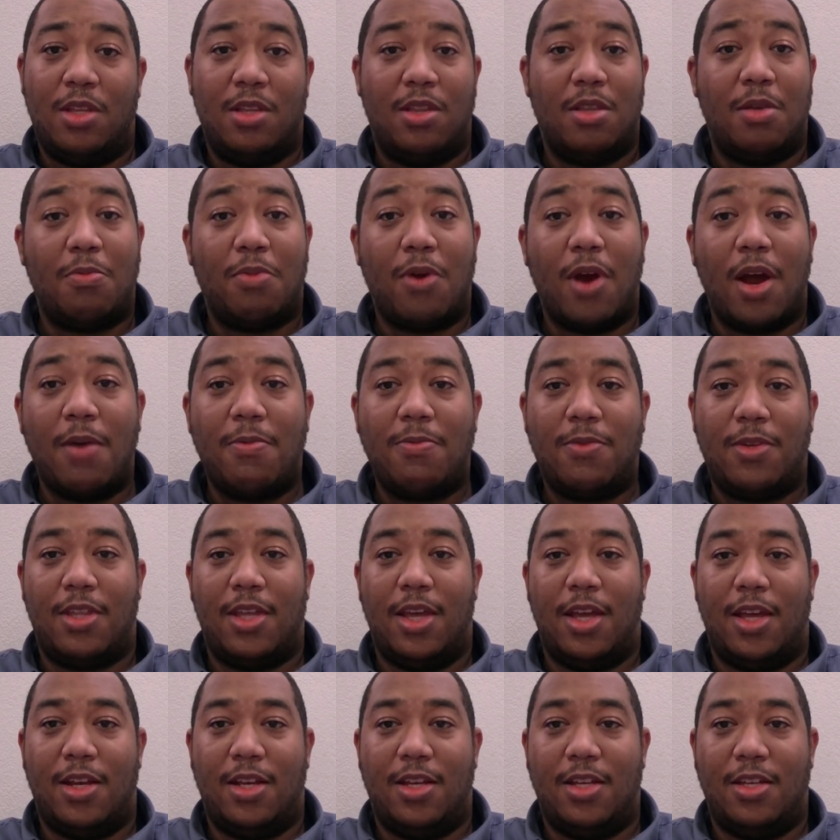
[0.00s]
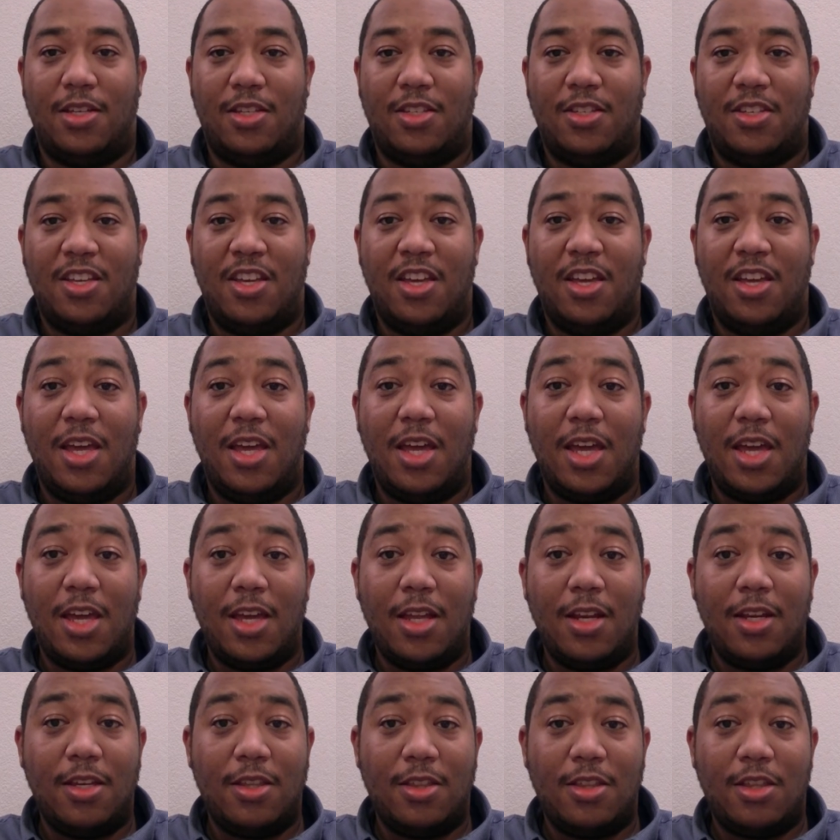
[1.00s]
The problem with that is
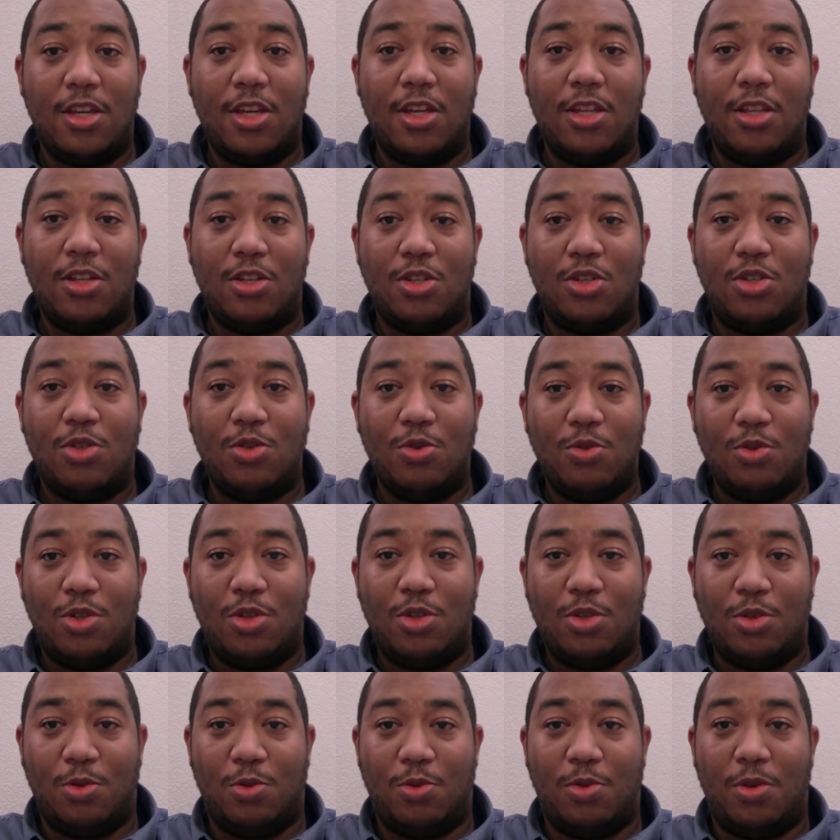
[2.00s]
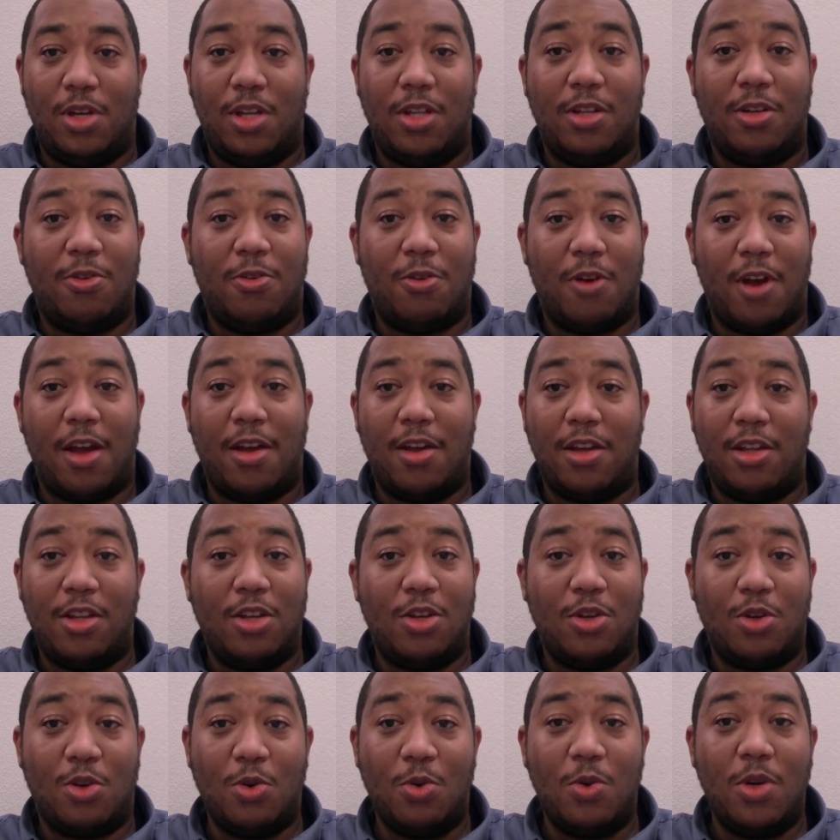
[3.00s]
anything that you do in the
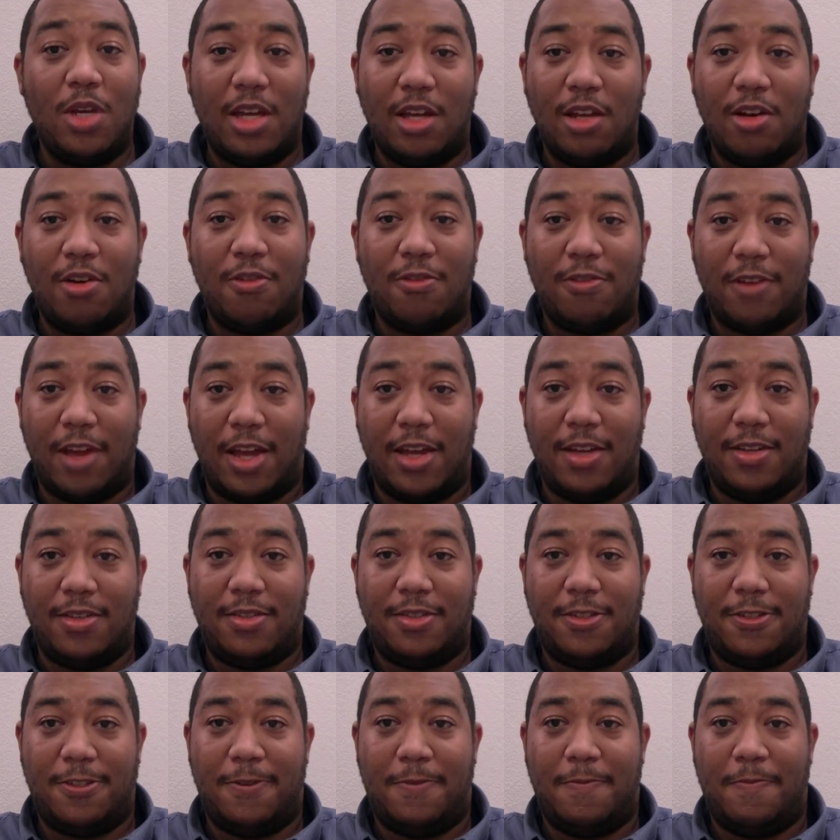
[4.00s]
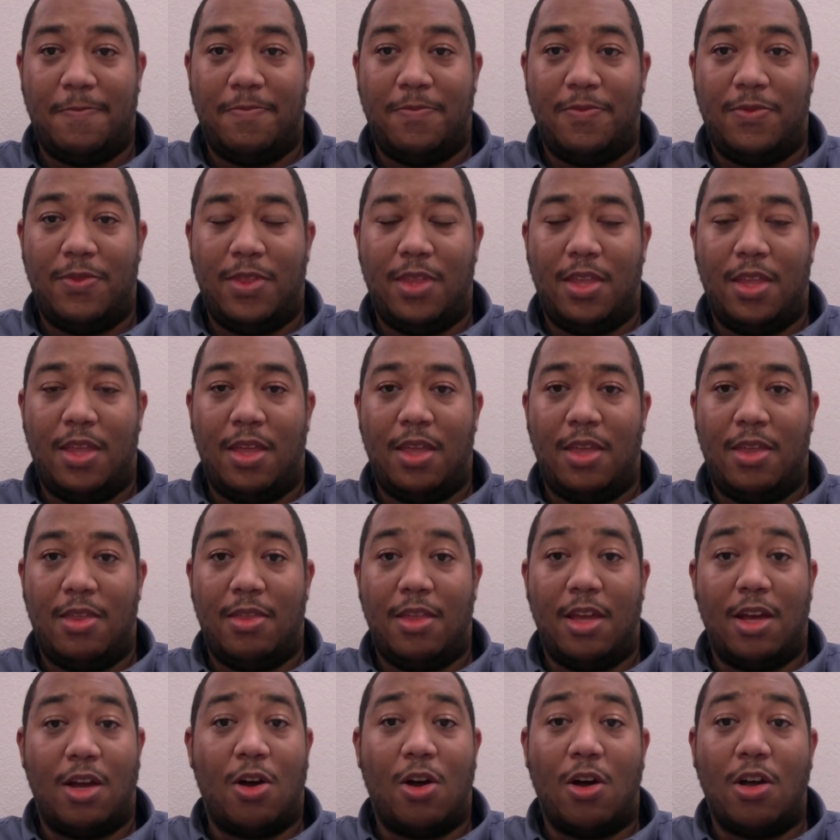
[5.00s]
GUI interface
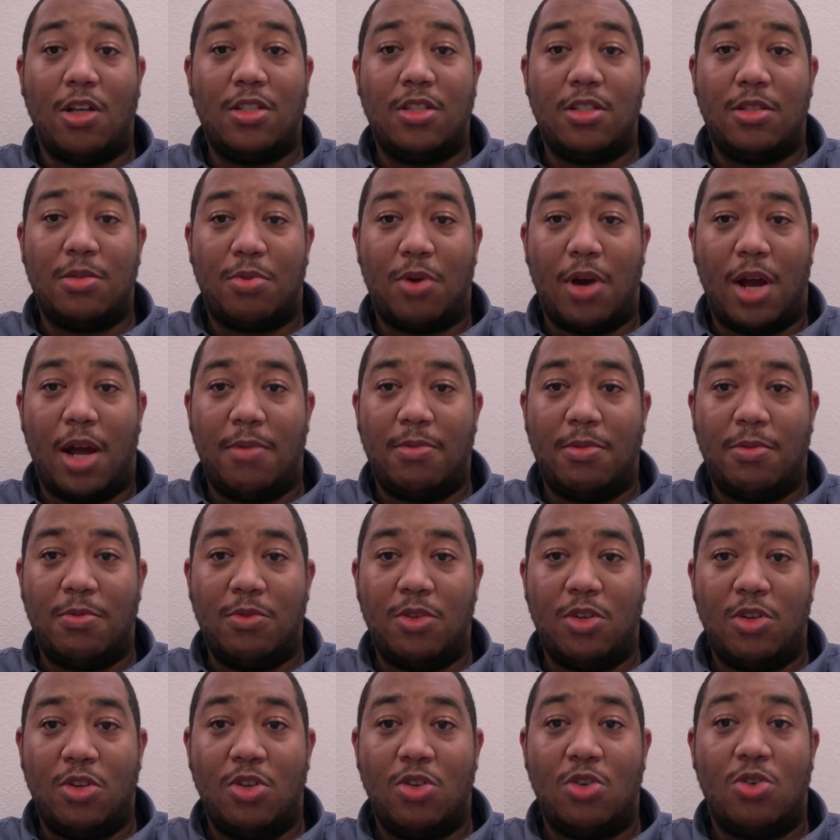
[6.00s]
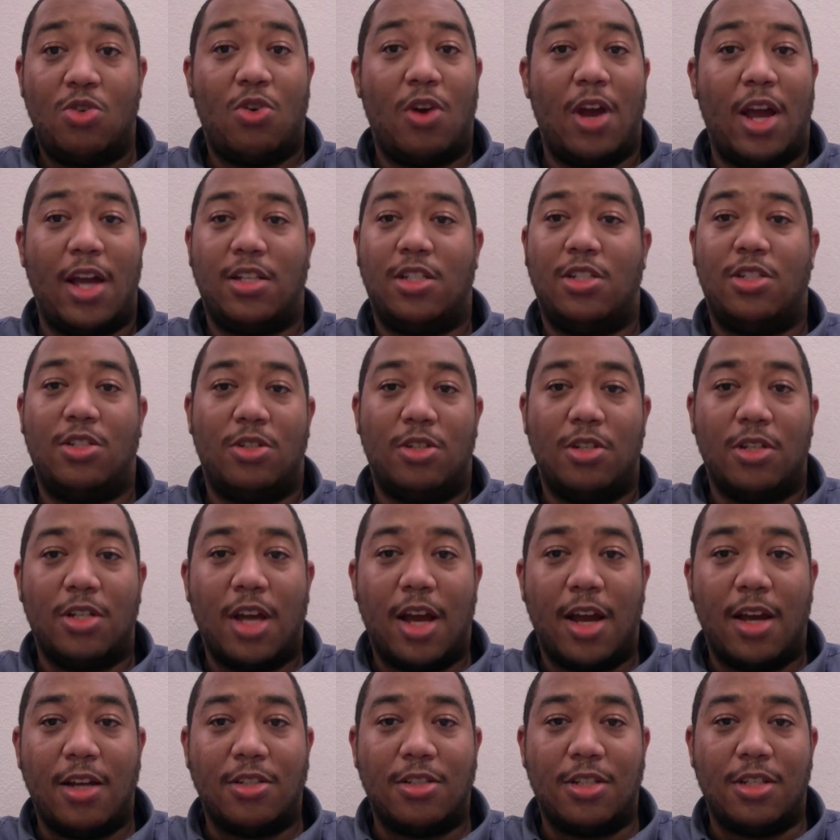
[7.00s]
that causes a problem crashes your
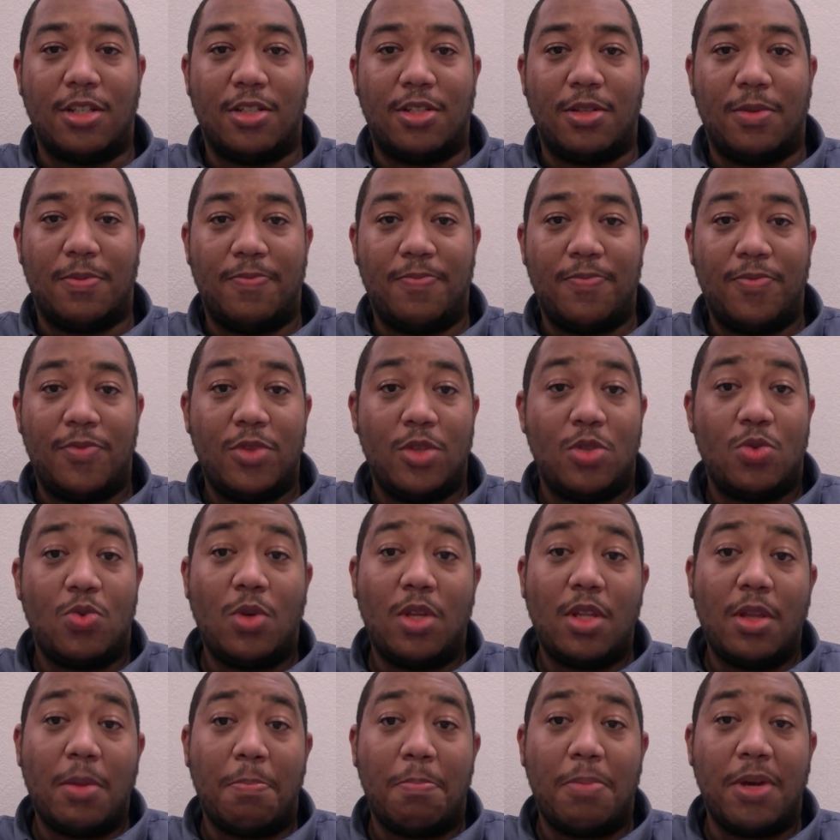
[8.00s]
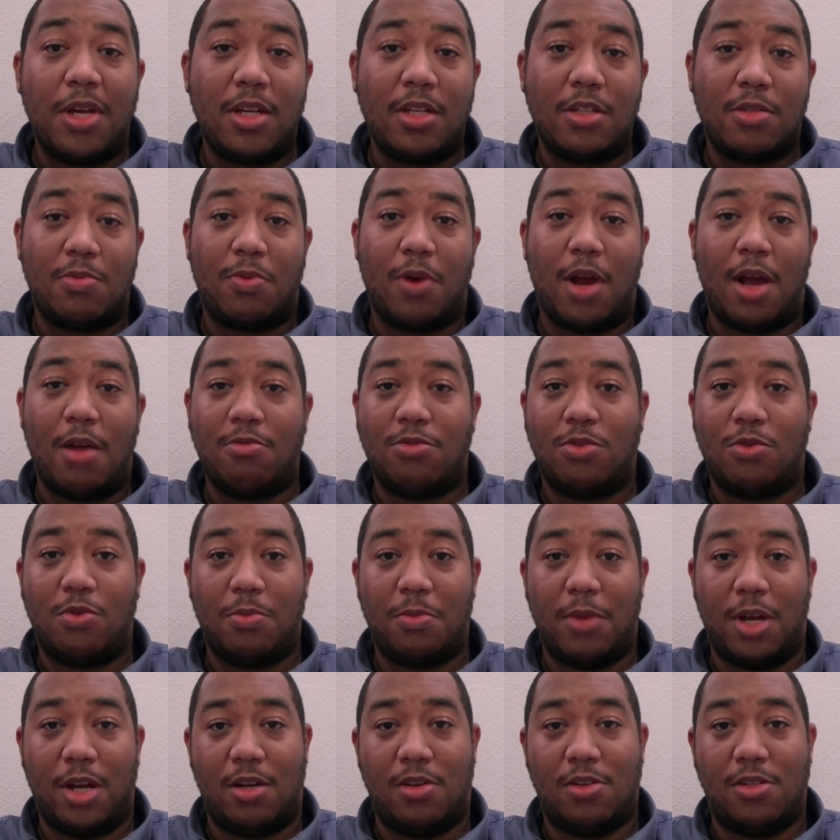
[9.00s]
entire system. It's one of the biggest problems with
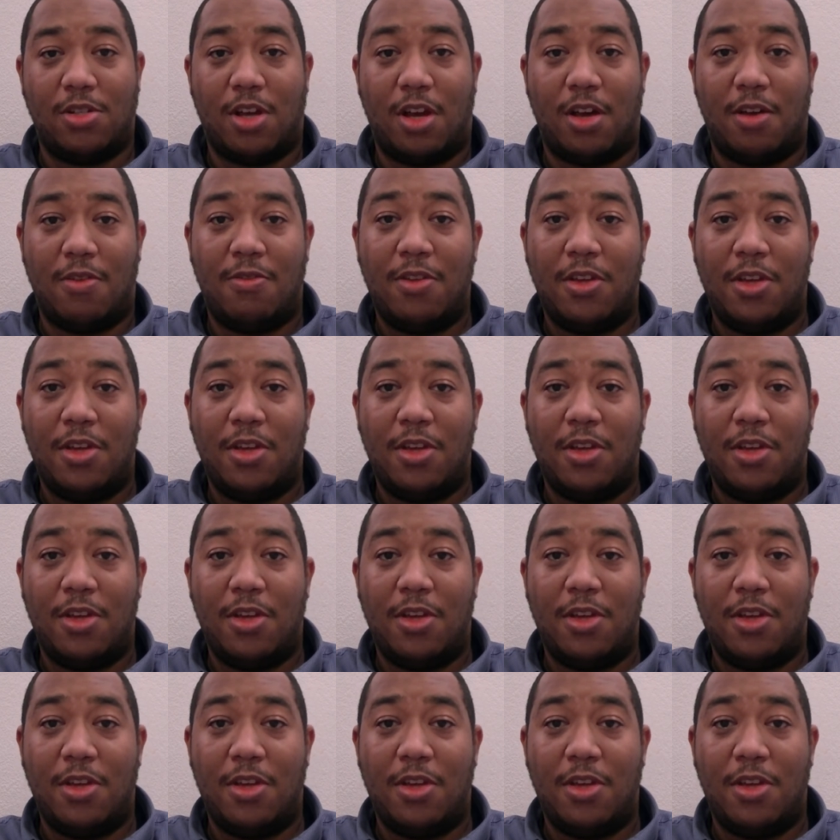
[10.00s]
Microsoft.